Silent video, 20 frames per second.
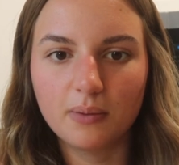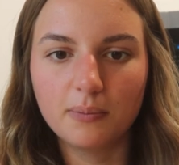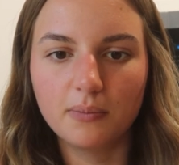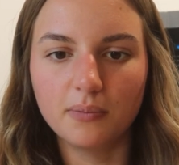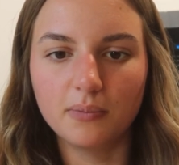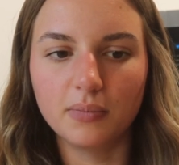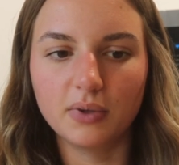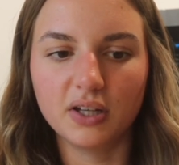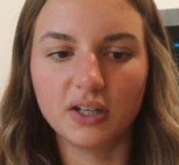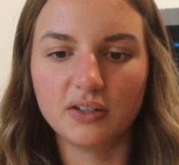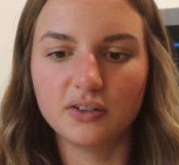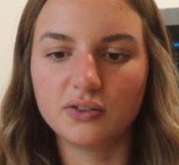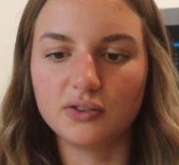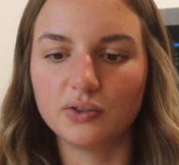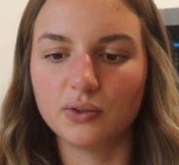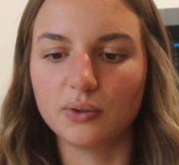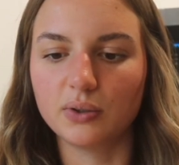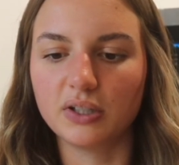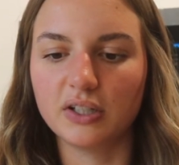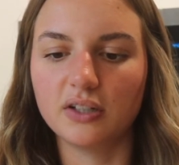But that is
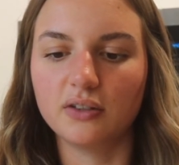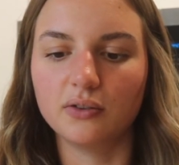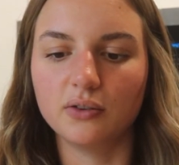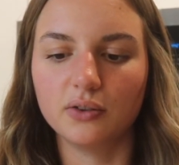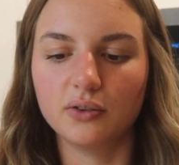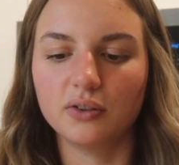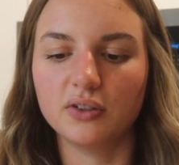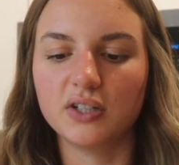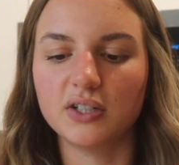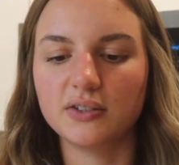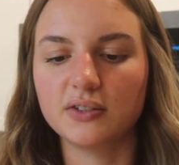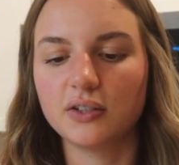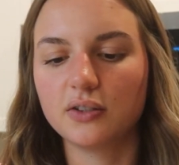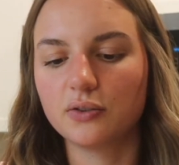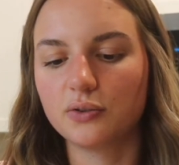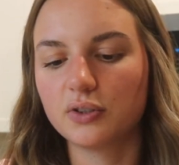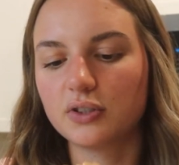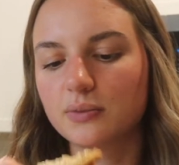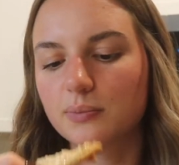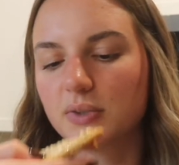so good. It literally tastes like
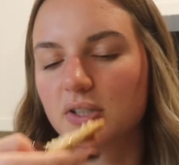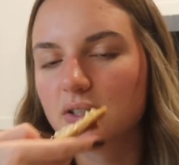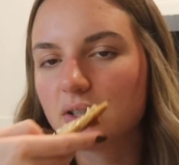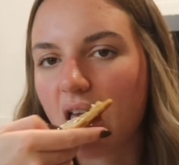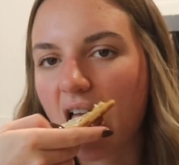Christmas.